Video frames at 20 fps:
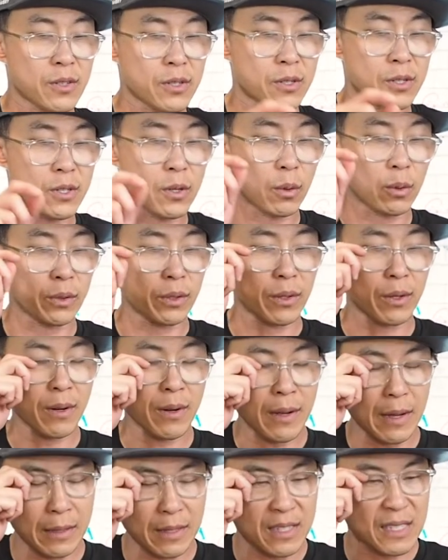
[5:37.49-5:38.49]
shoulder
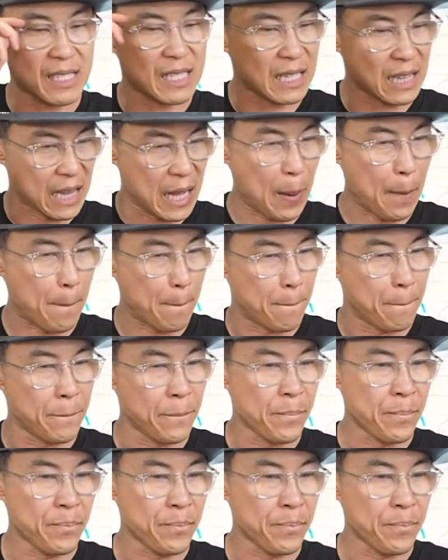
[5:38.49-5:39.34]
and slim.